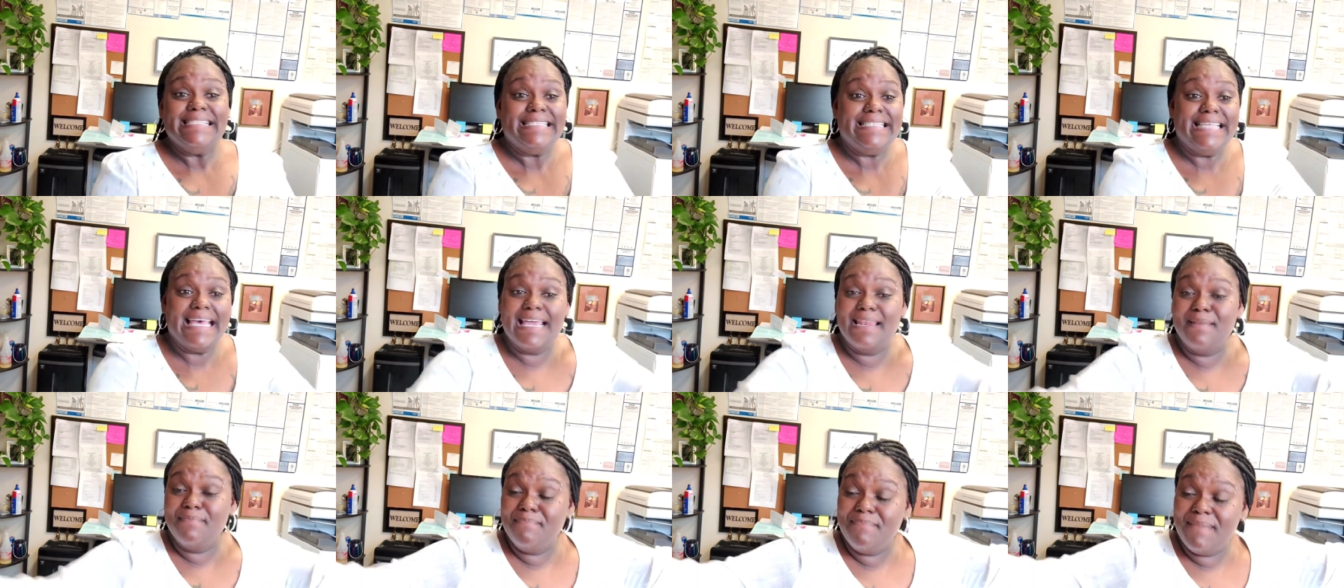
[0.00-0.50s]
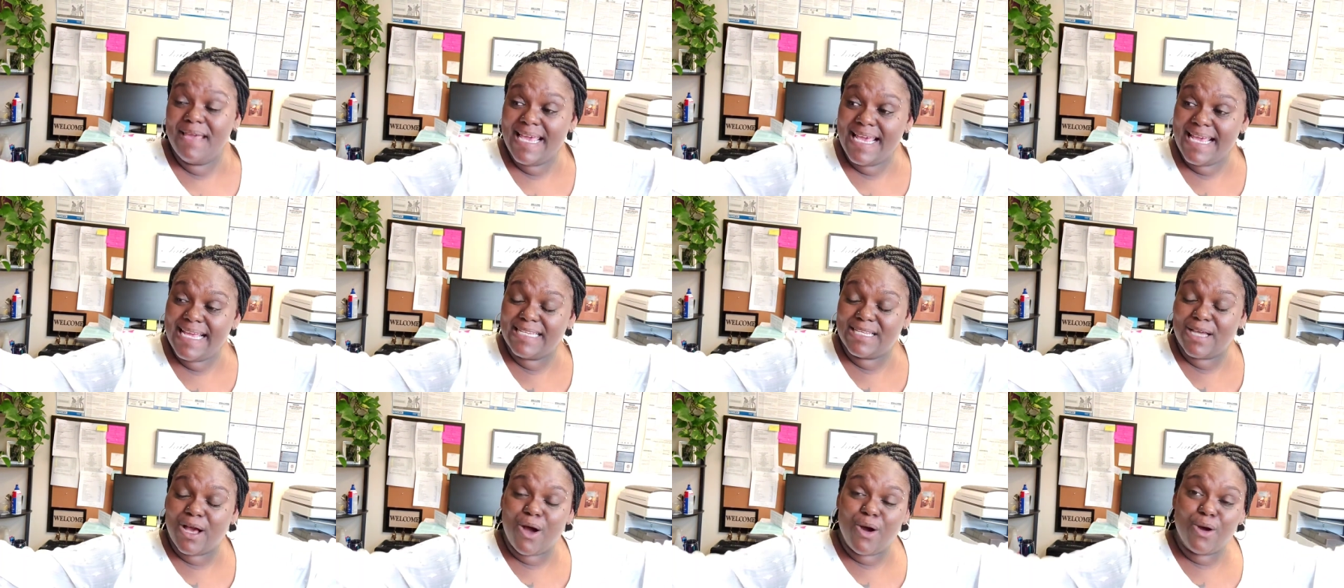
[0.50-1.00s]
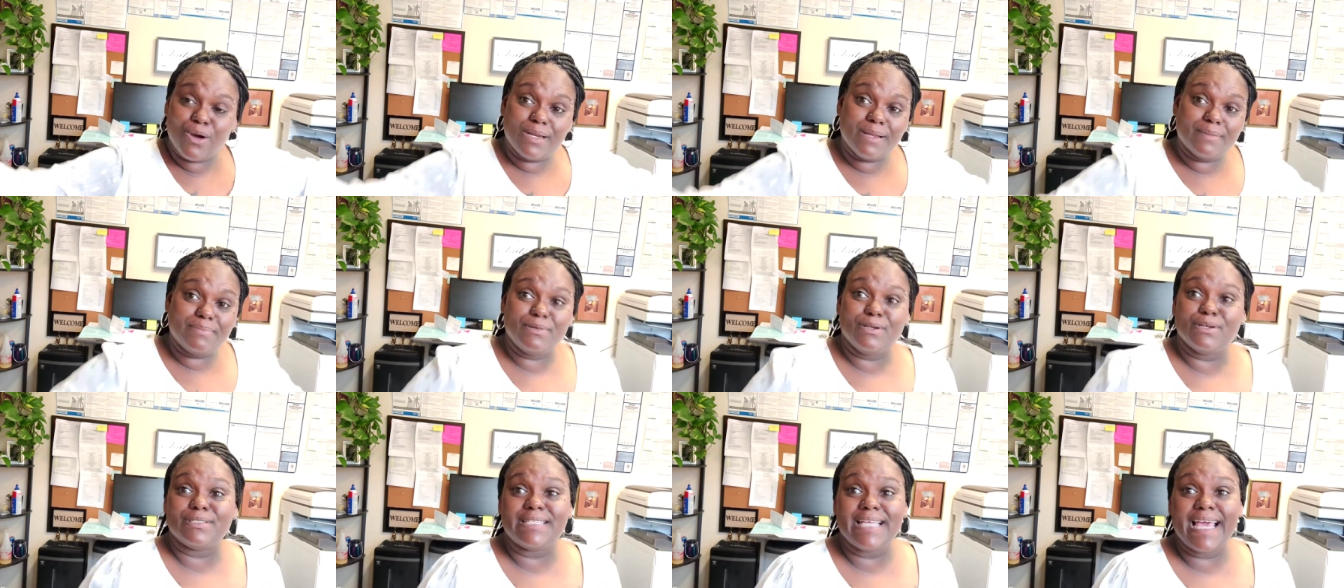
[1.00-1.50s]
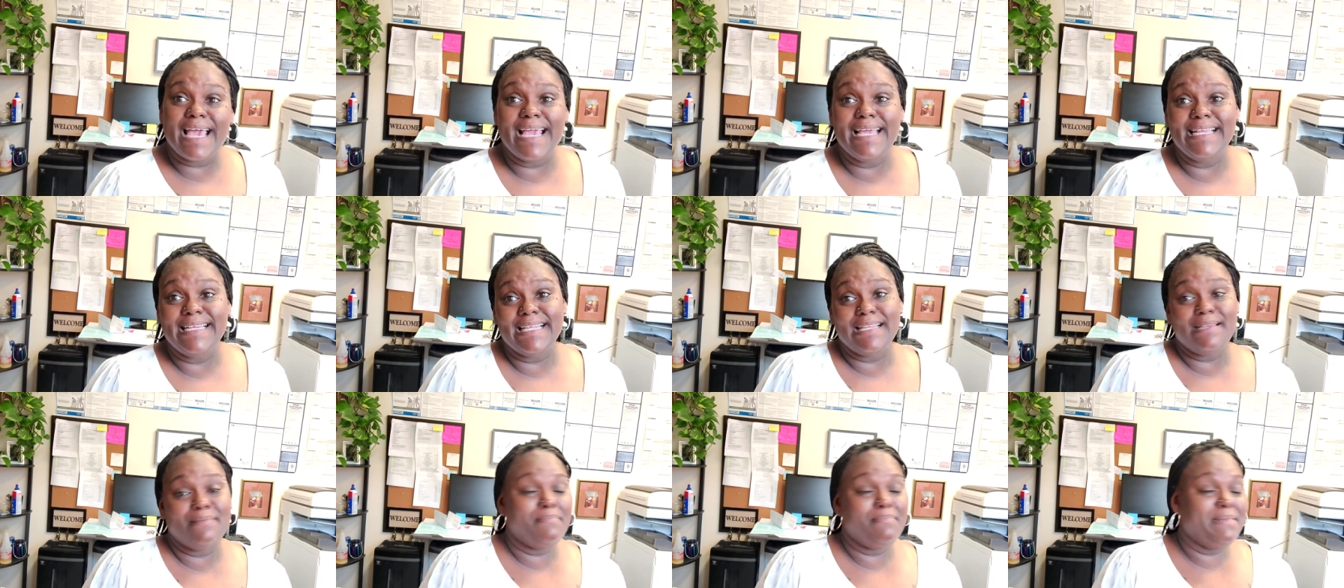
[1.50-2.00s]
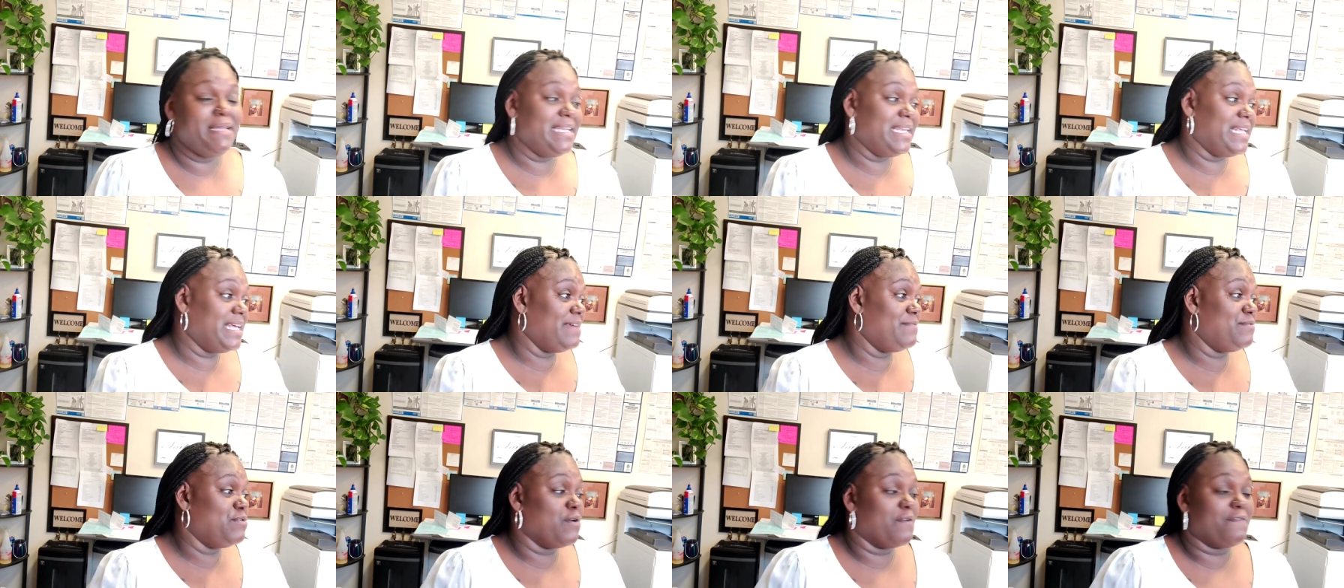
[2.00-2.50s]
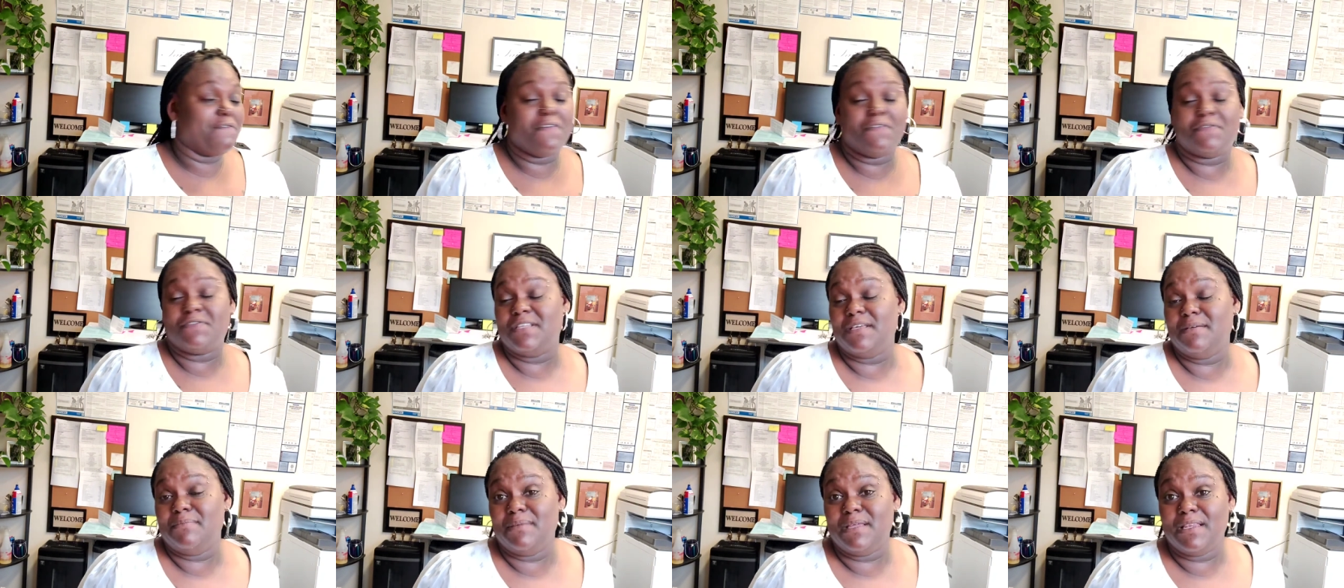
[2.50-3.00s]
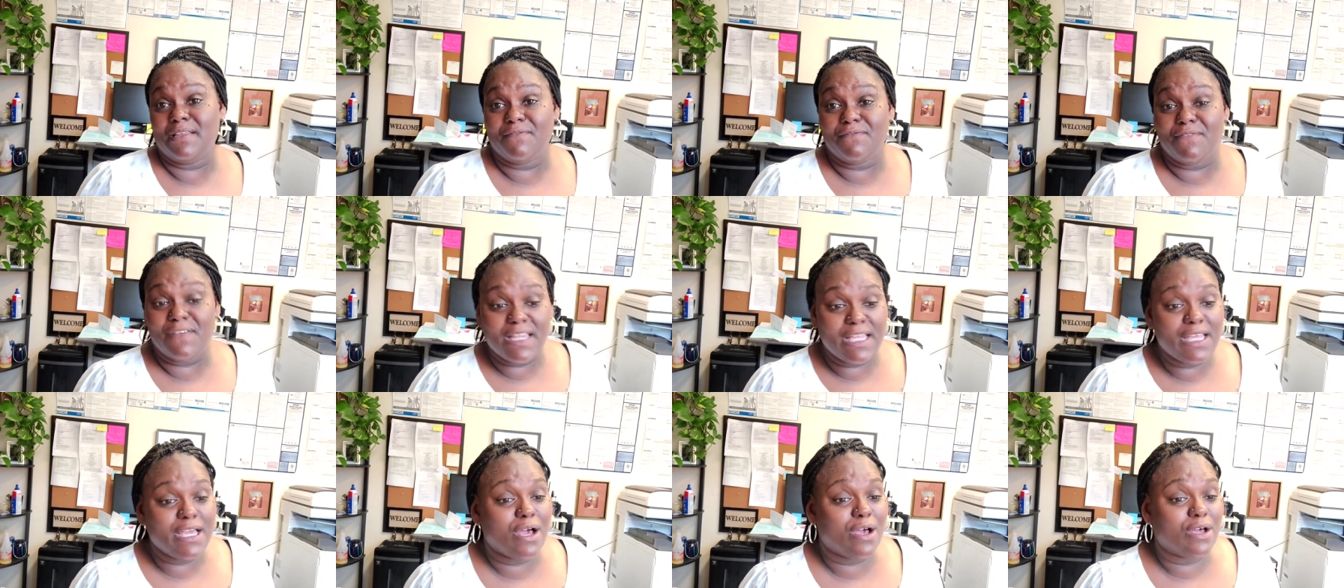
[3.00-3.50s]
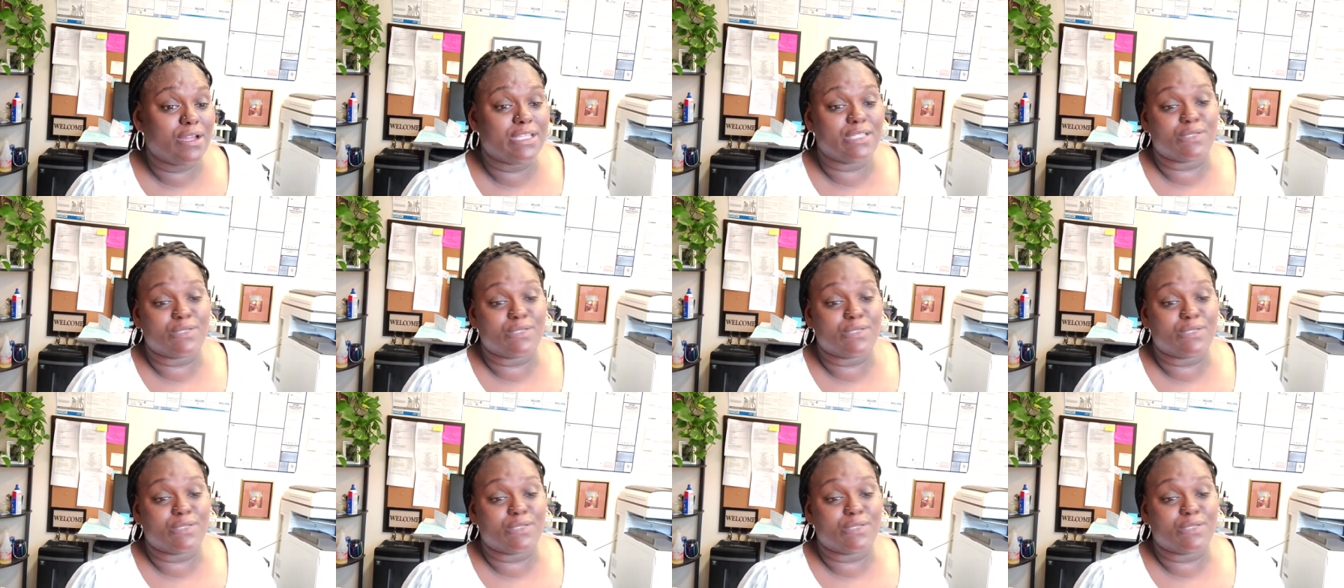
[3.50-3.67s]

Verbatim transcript: didn't mean to hold up your day. Didn't mean to give you a 15 minute video.